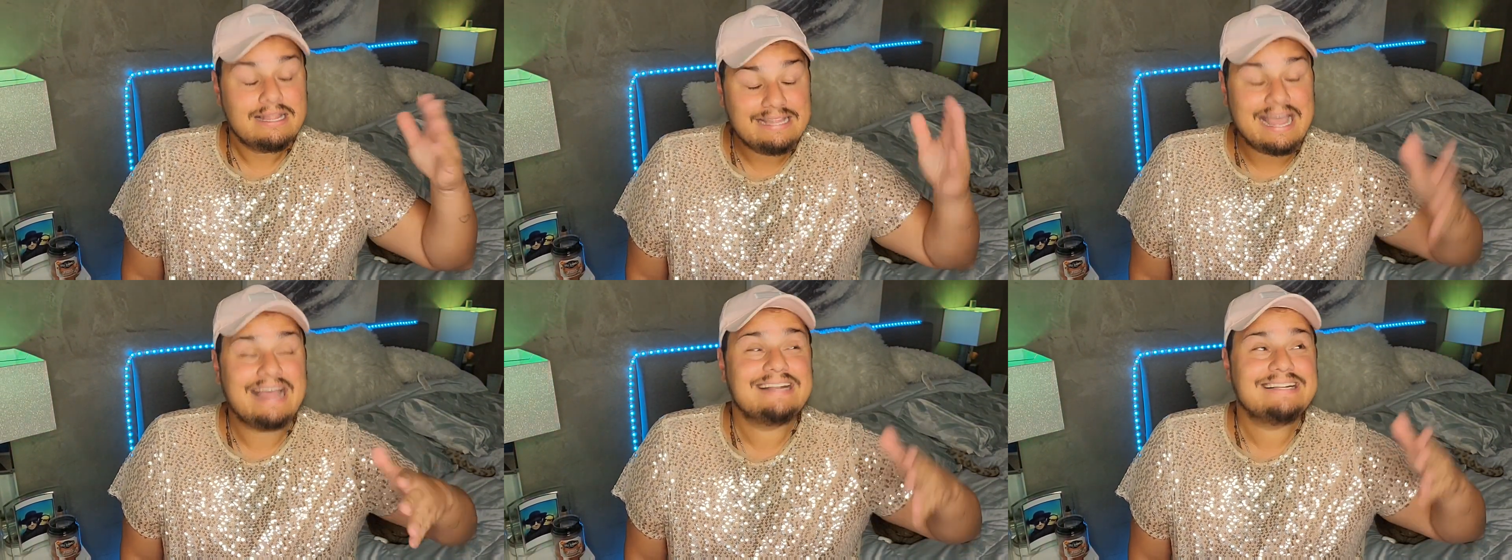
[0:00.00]

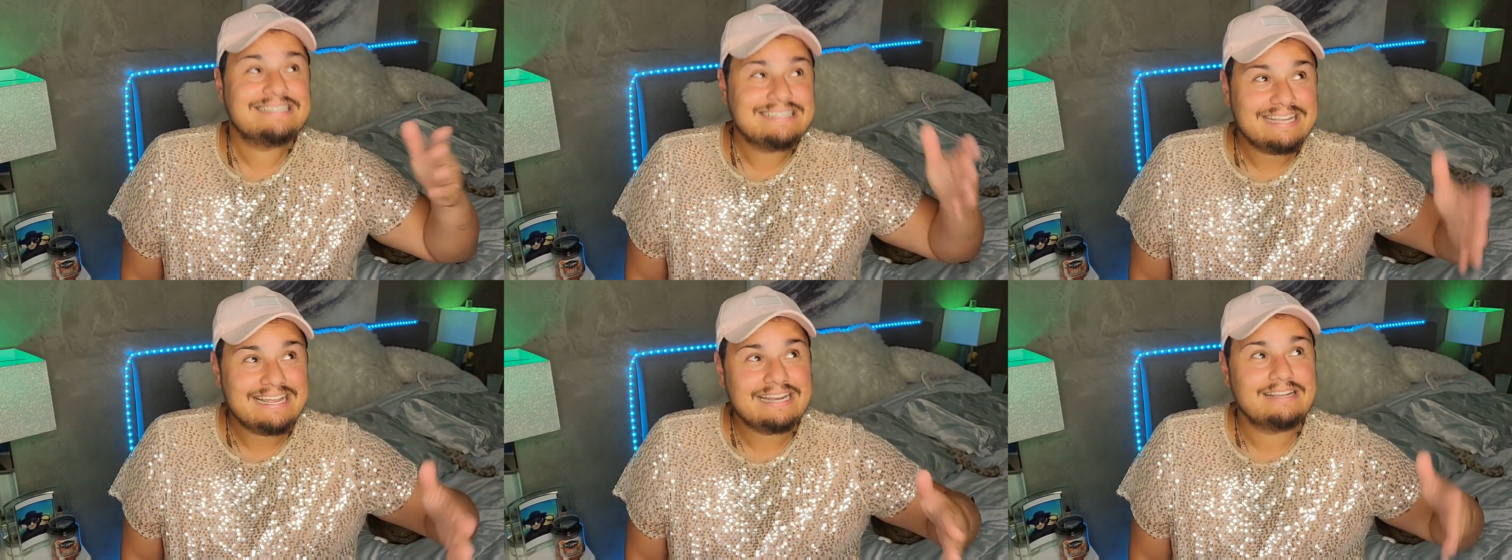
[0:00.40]
that
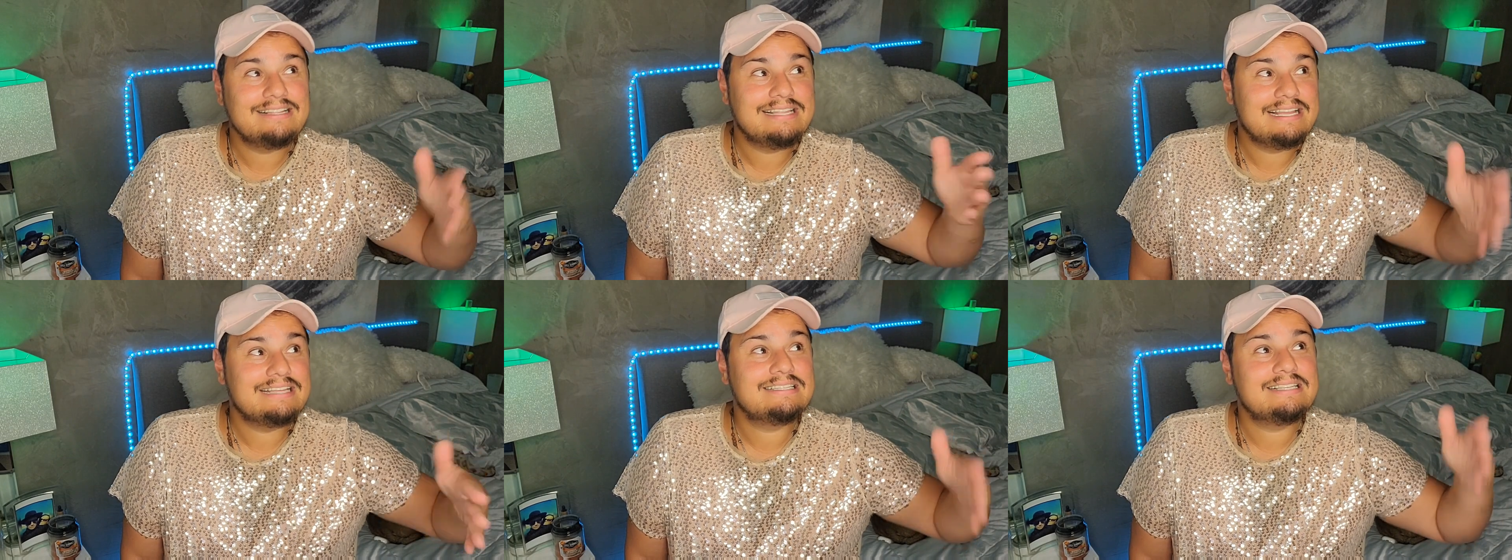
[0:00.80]
did
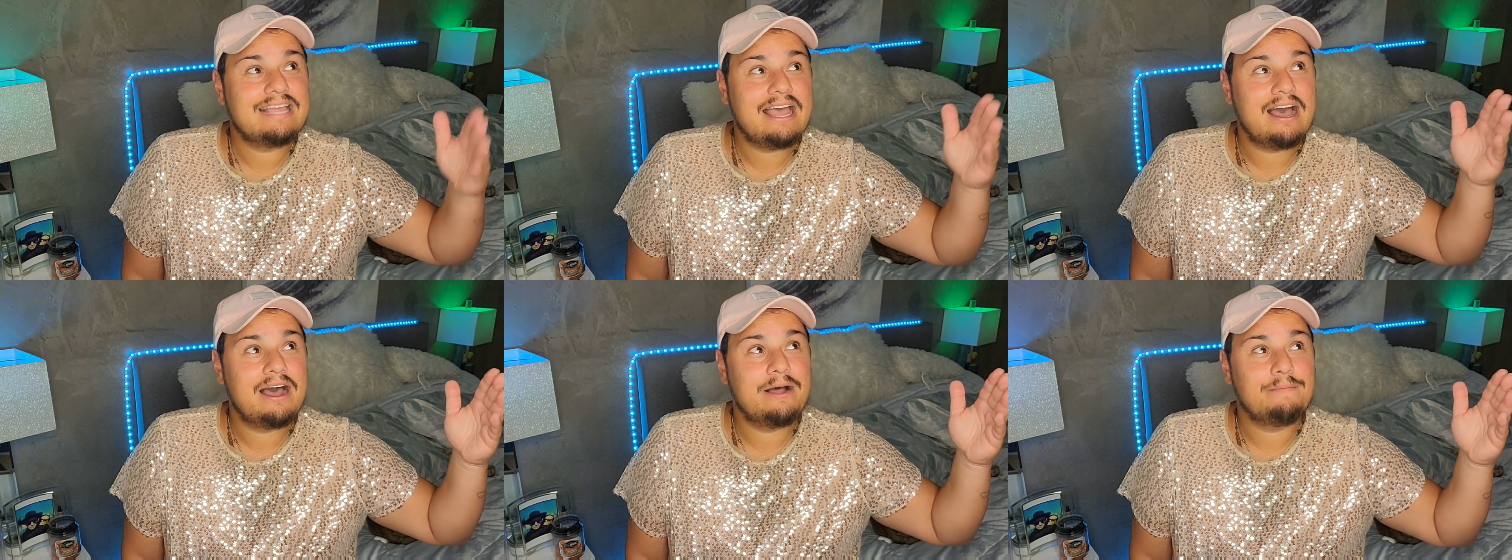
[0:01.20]
this
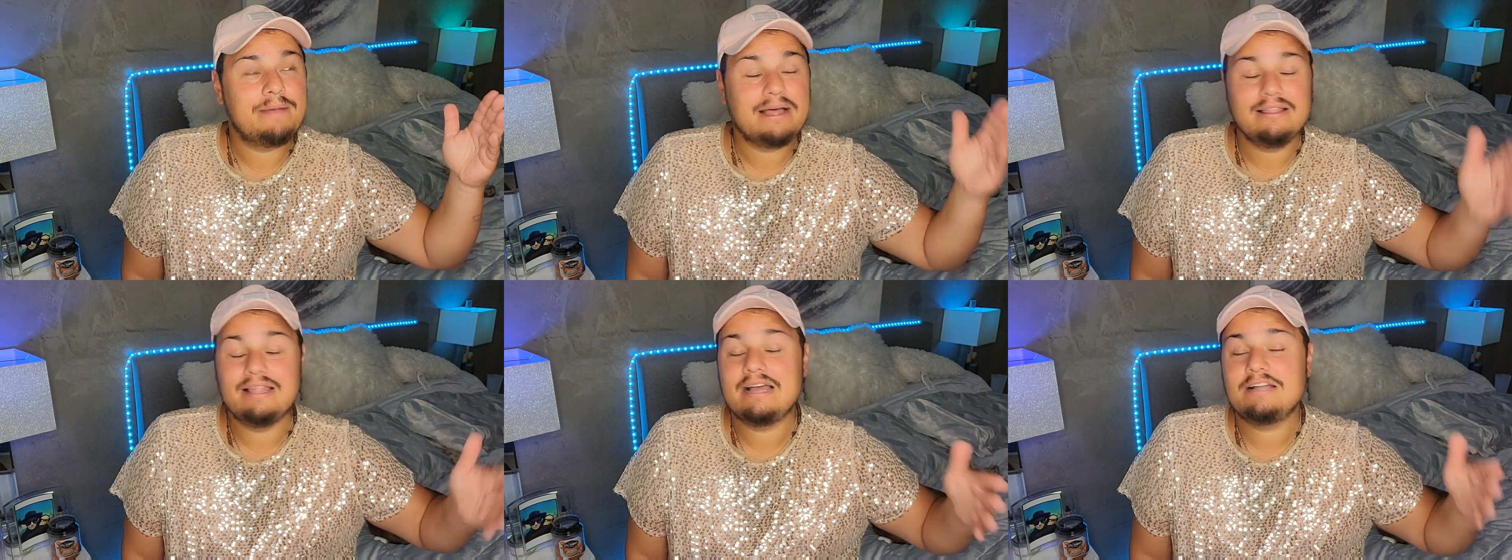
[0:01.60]
um,
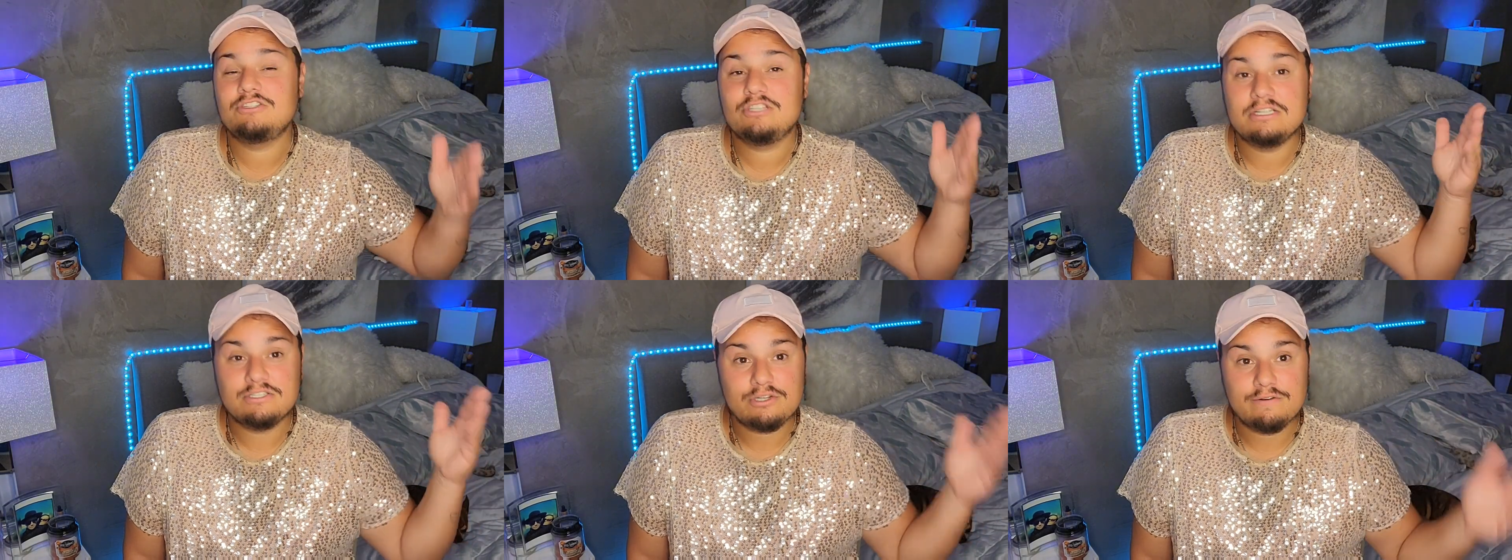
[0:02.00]

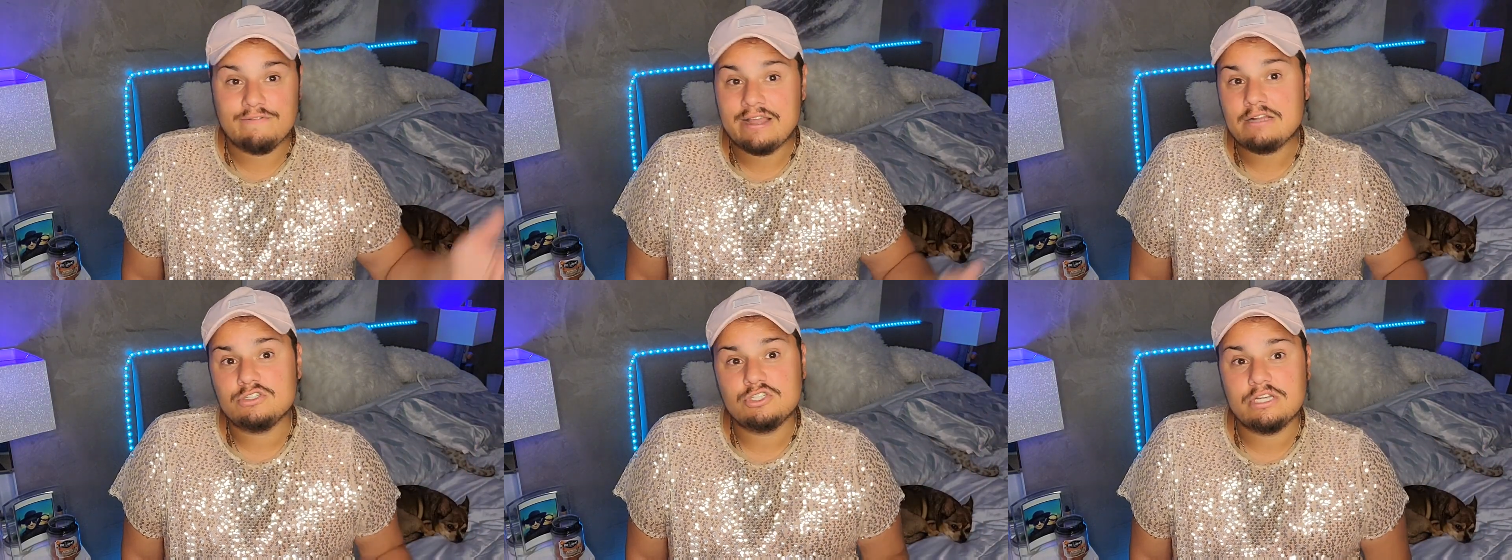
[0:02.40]
alleged
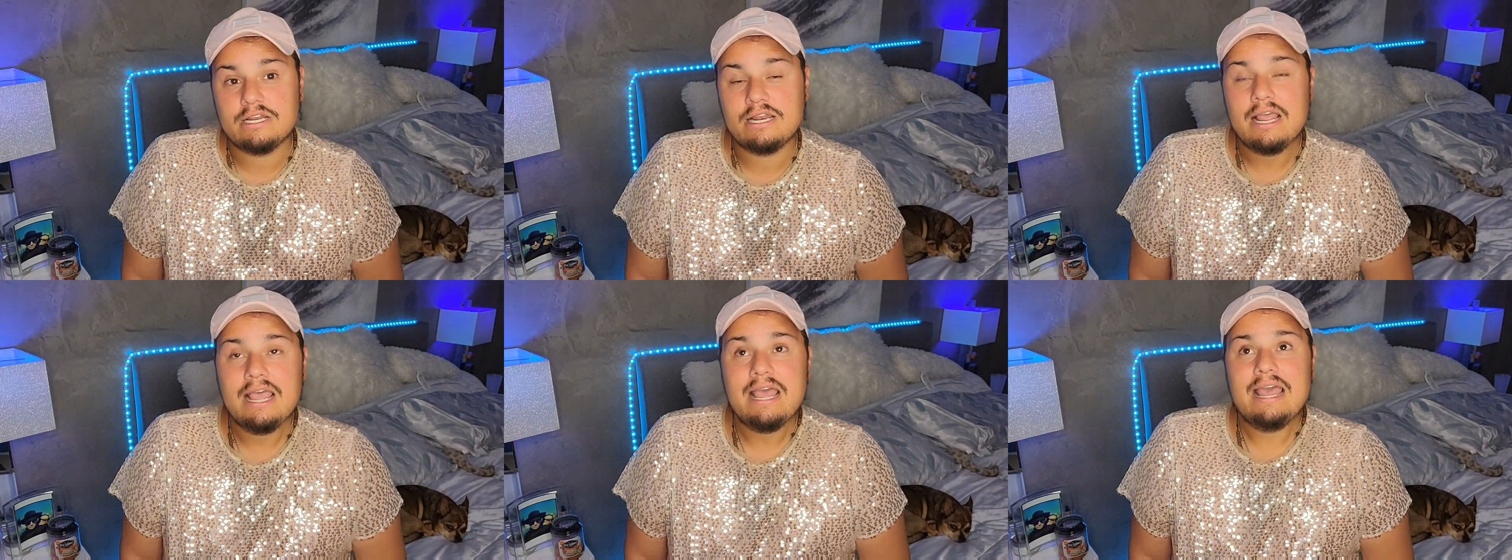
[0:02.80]
intervention?